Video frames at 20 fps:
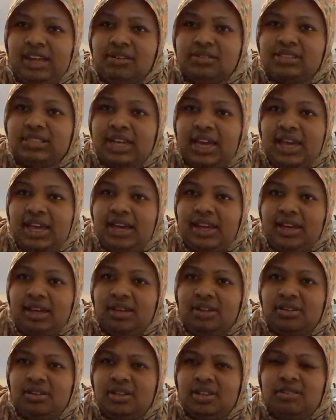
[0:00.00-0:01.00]
I would
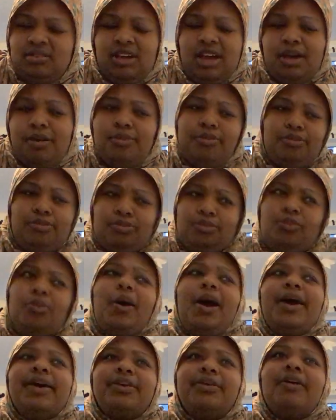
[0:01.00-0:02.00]
say. Like,
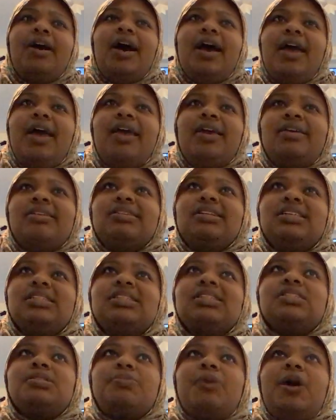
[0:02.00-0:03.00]
why do I need
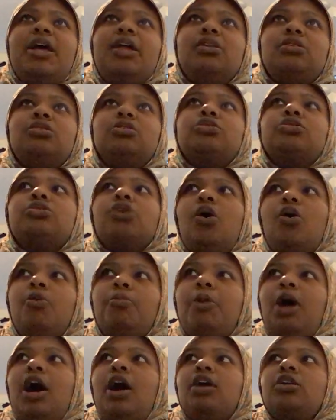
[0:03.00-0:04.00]
to spend so
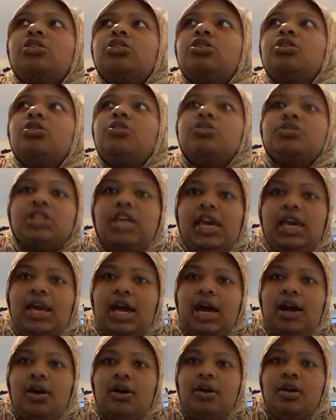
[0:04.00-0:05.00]
much on
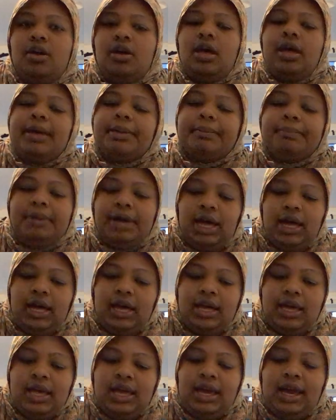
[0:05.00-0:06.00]
takeout?
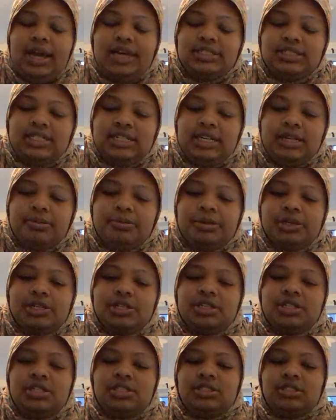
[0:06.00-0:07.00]
But I did it
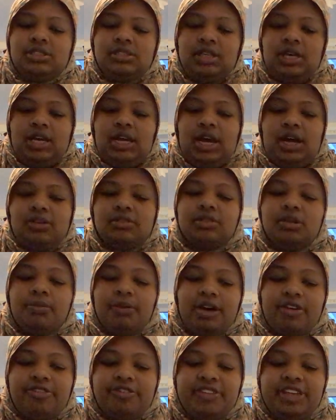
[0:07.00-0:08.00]
because I was in
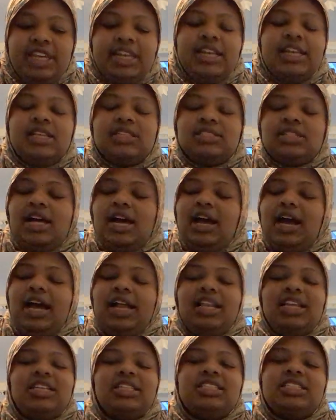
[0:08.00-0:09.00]
my feelings. Like,
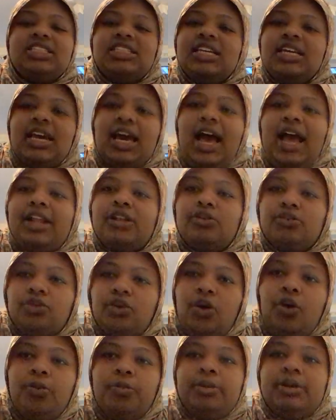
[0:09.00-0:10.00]
I legit had
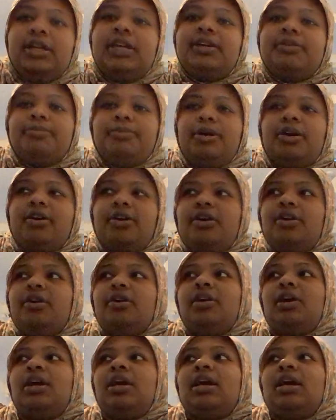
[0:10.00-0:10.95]
nobody, bro.